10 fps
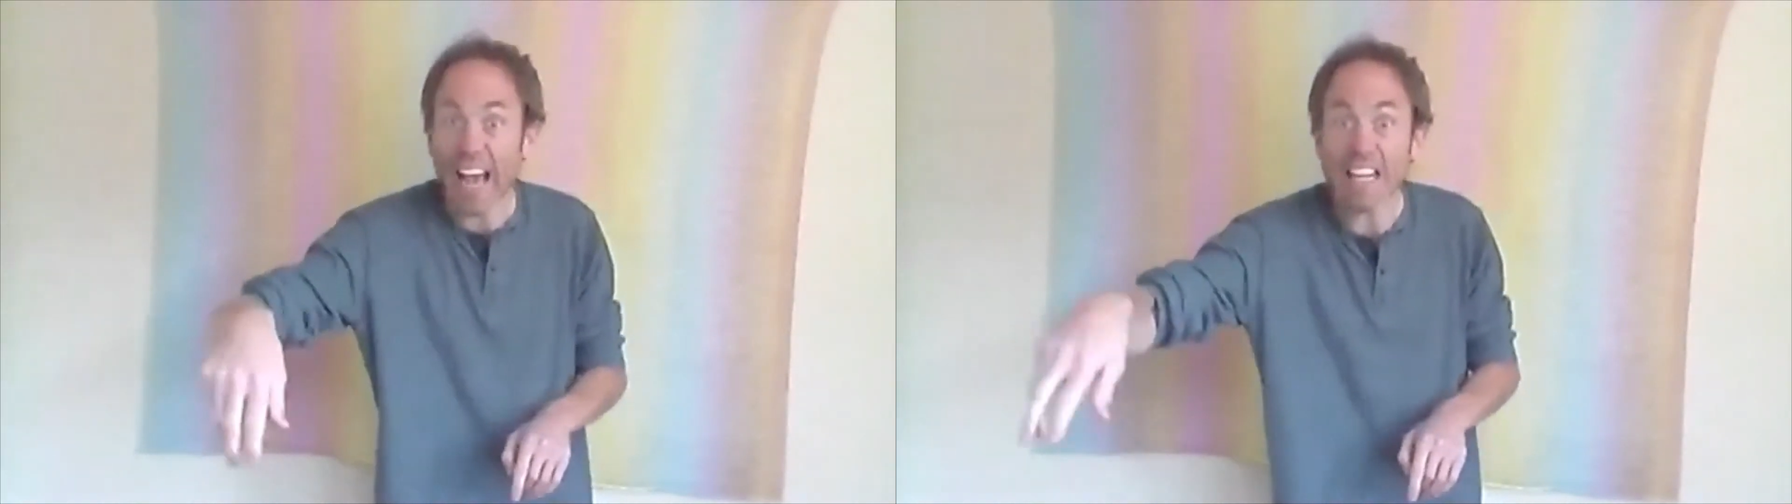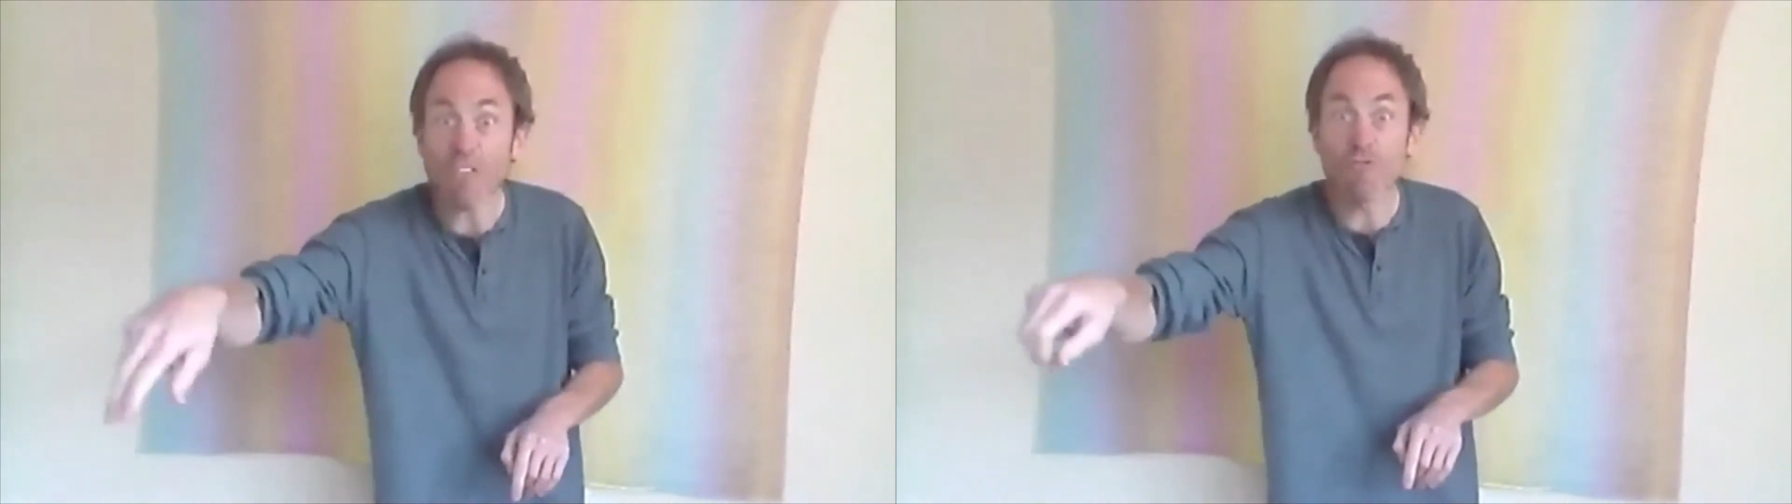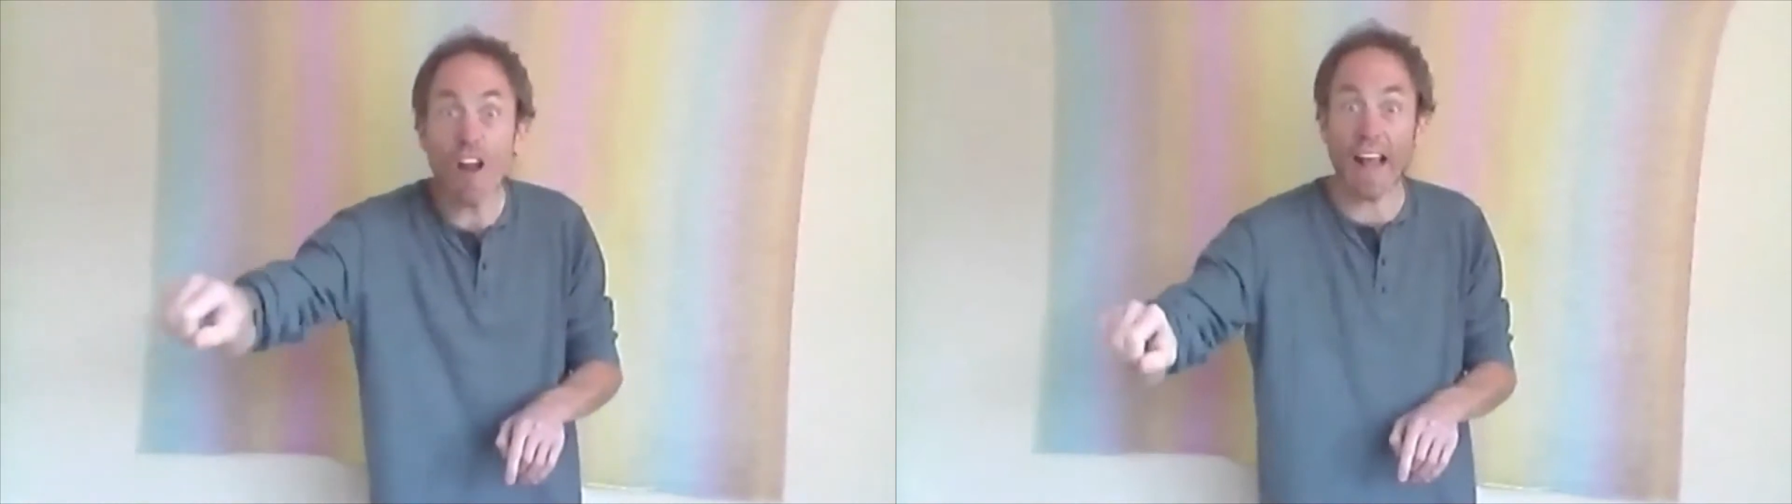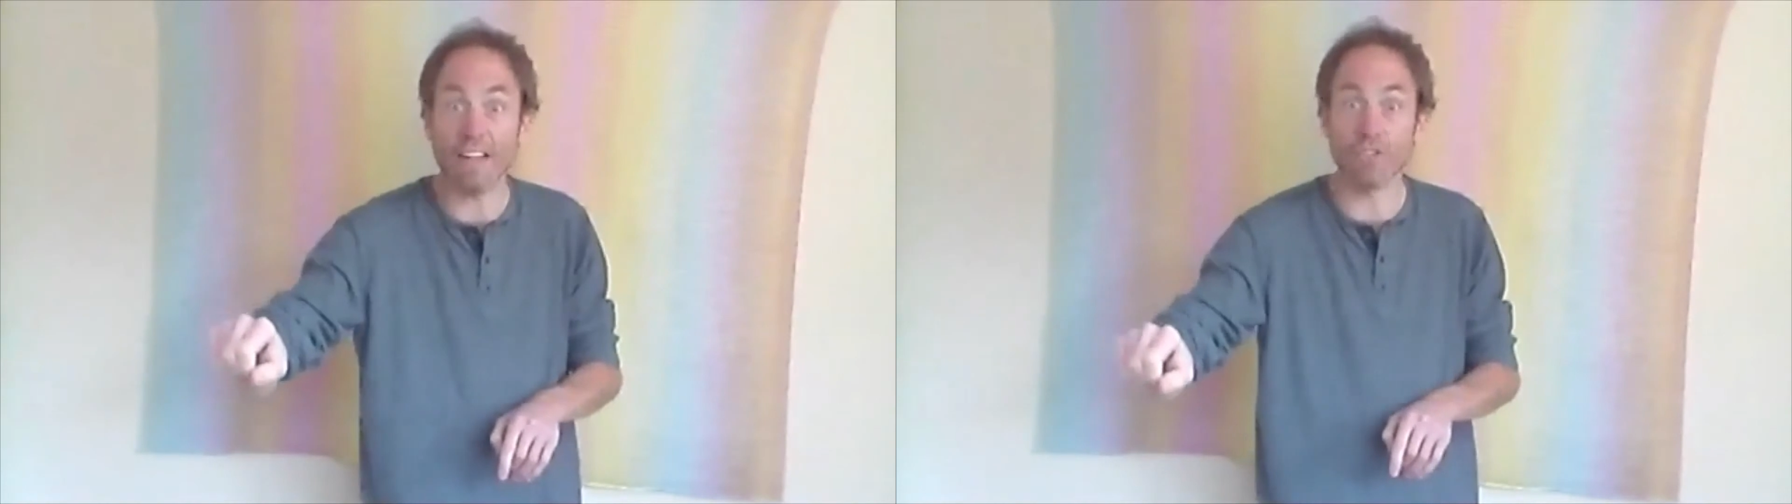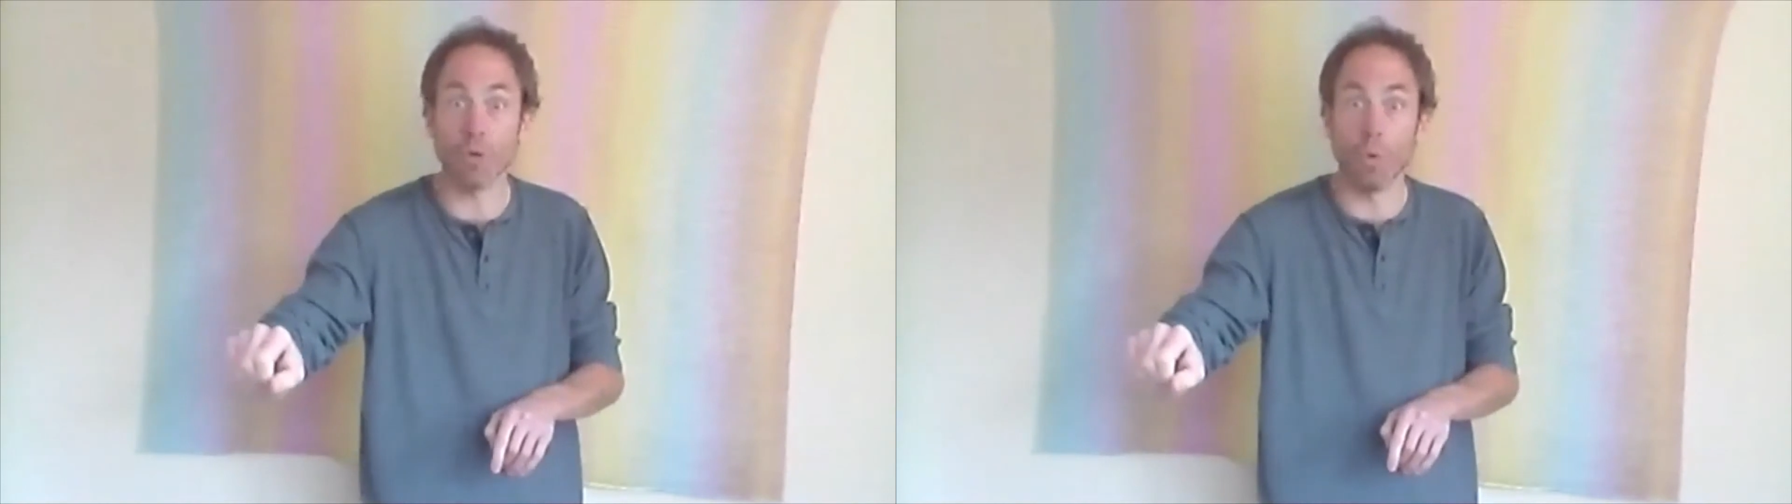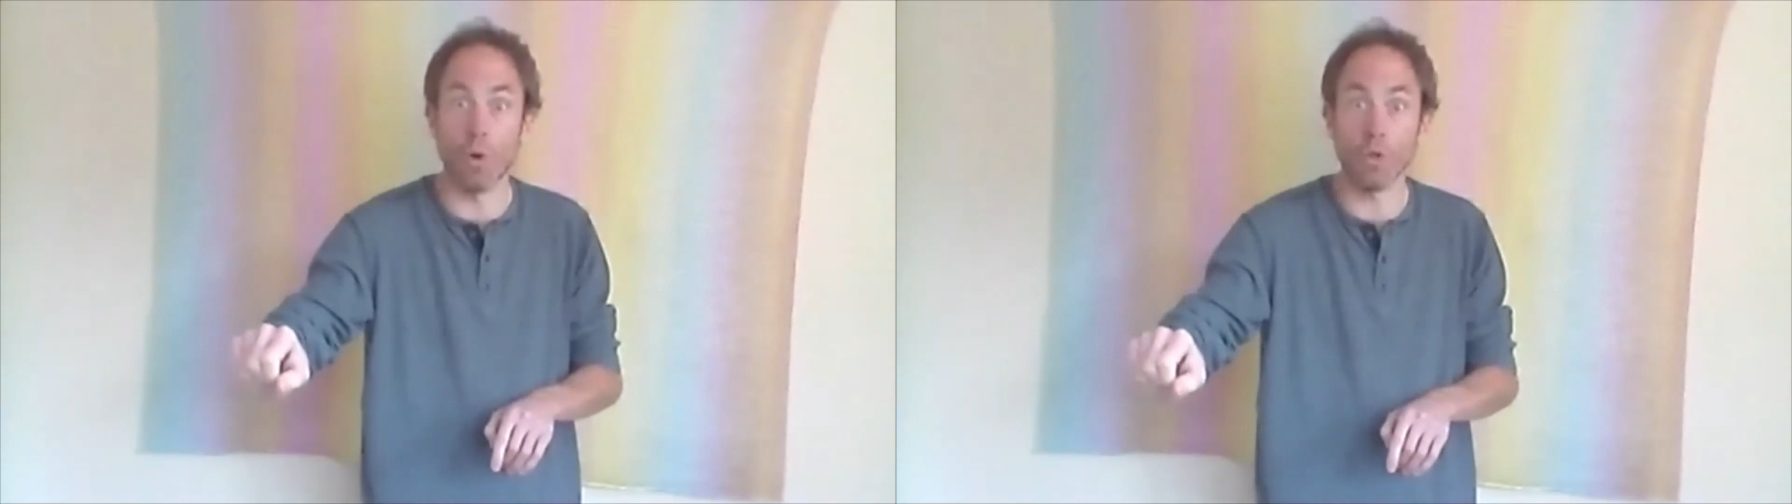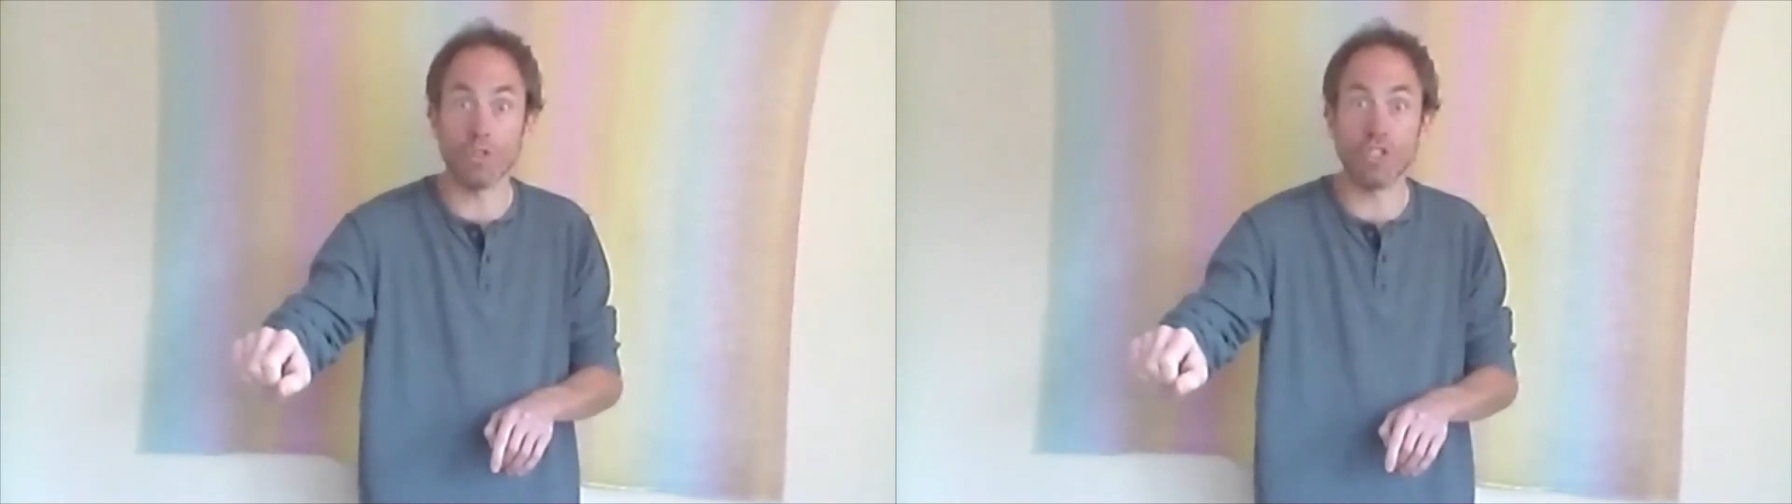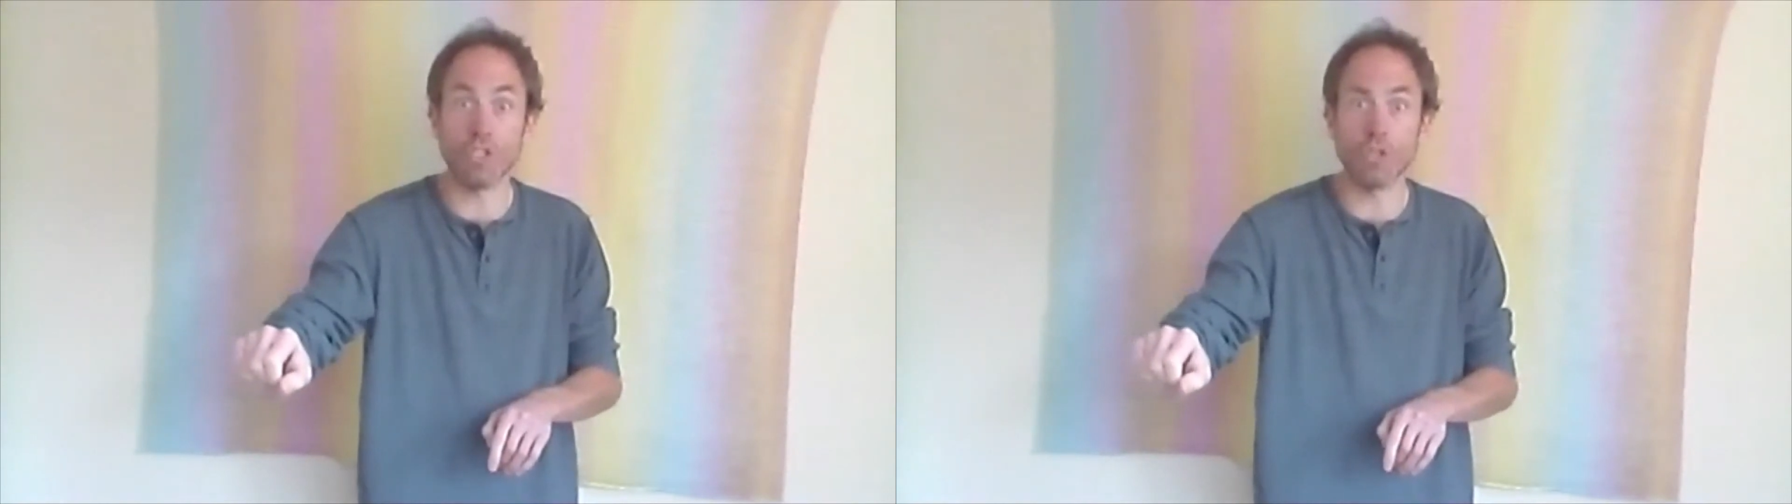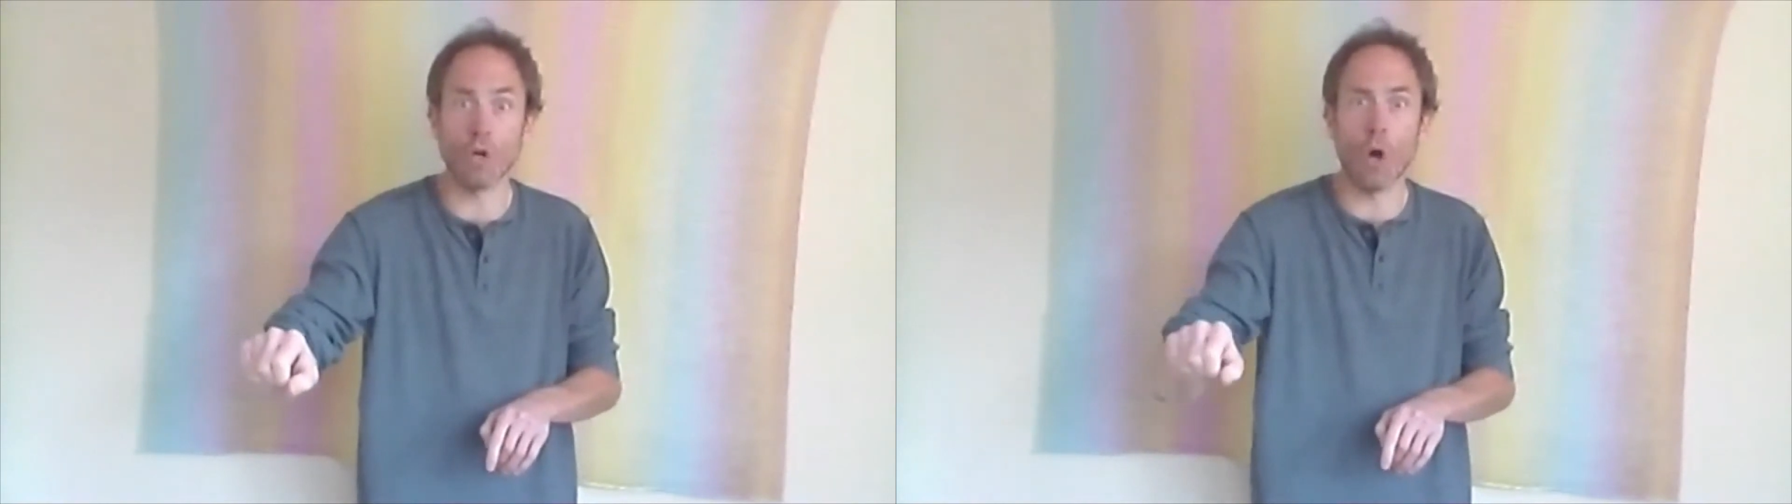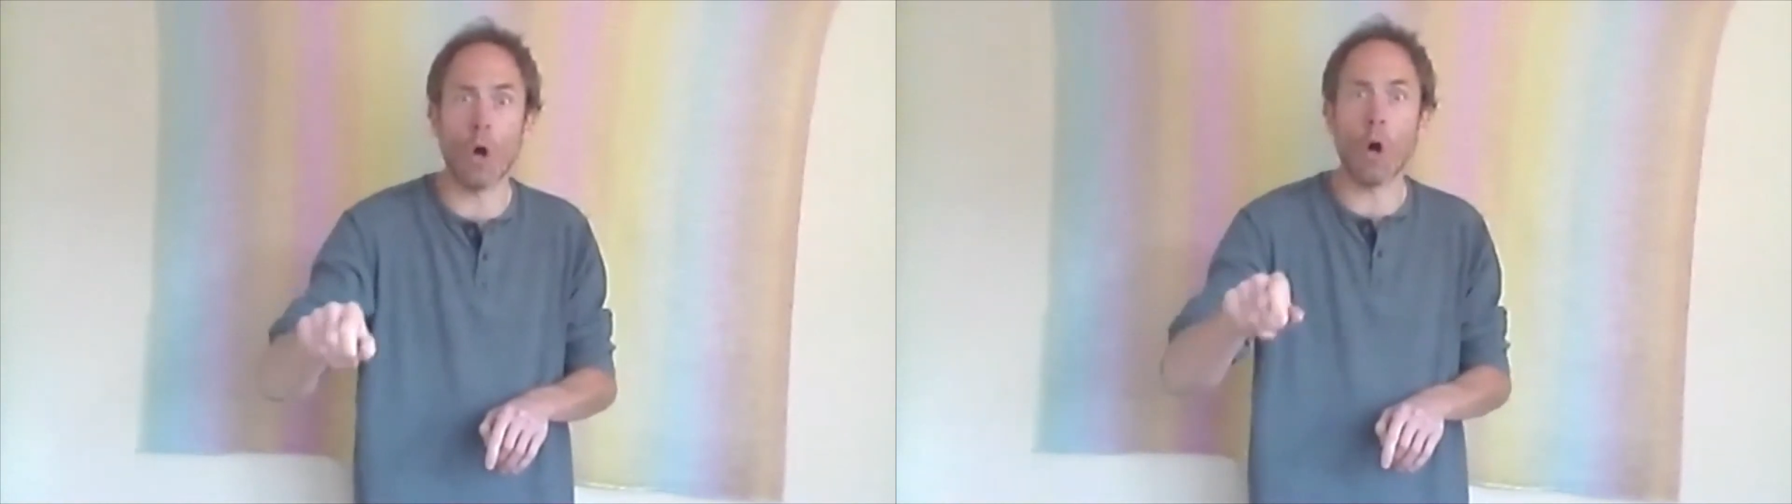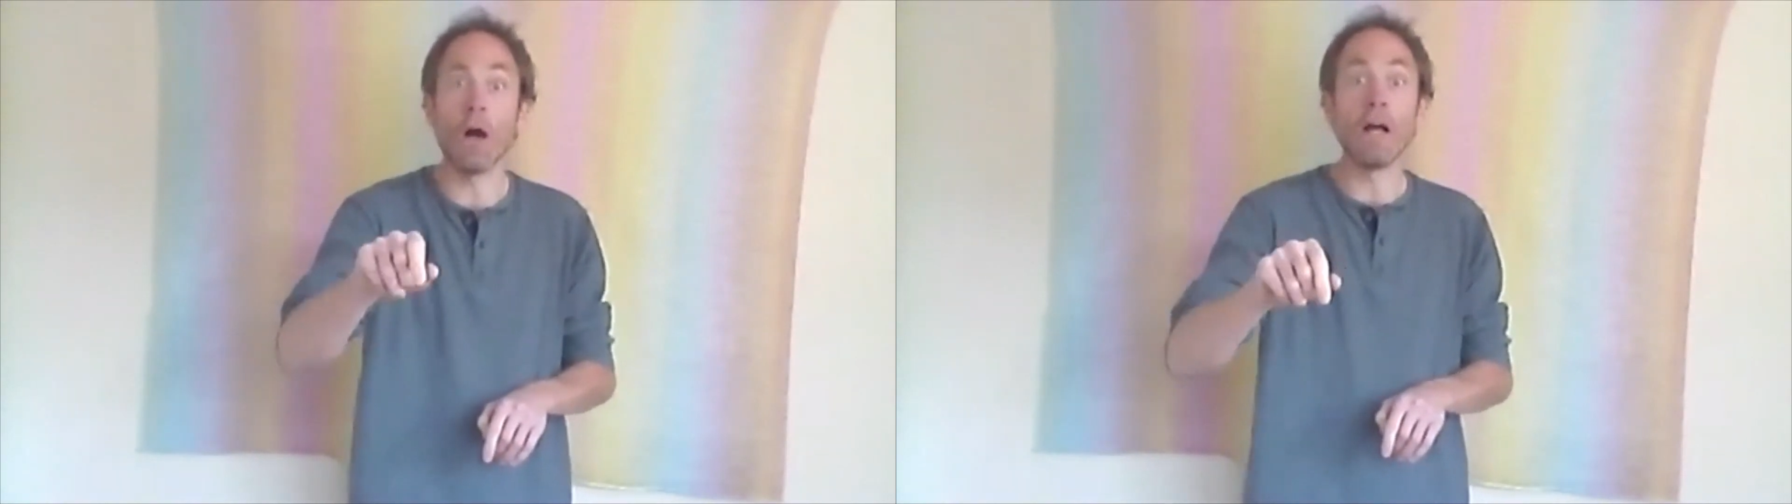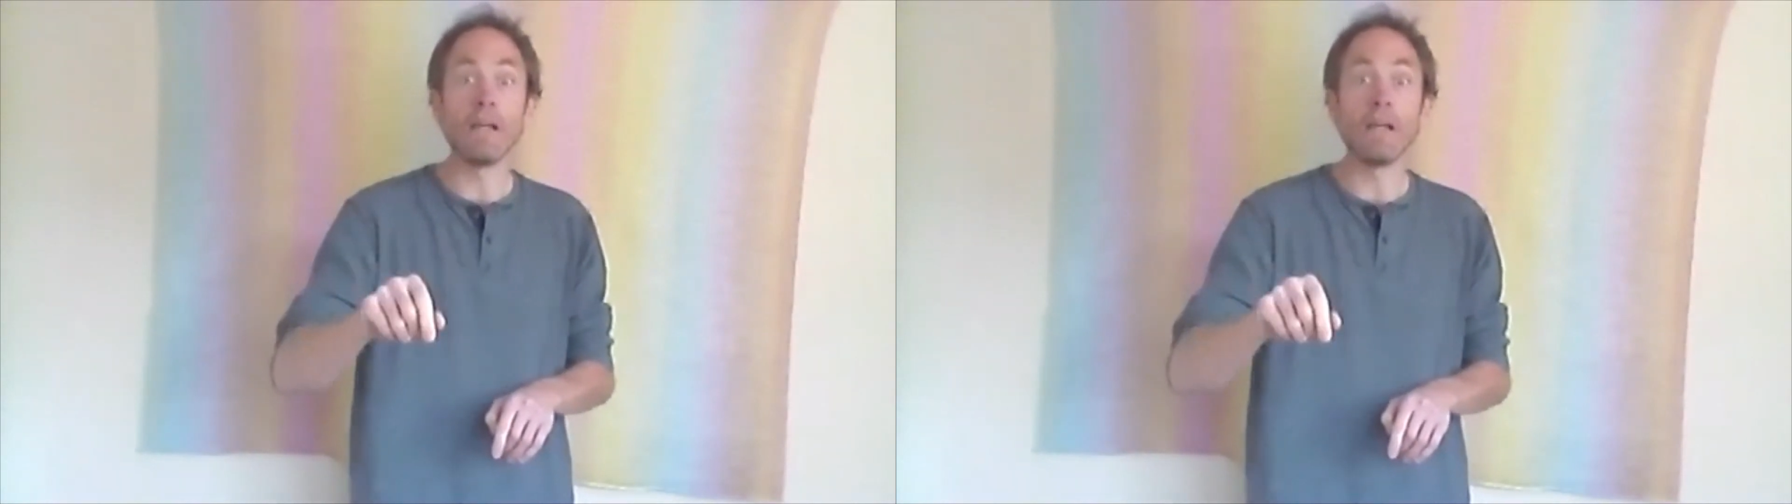and he ran towards the door,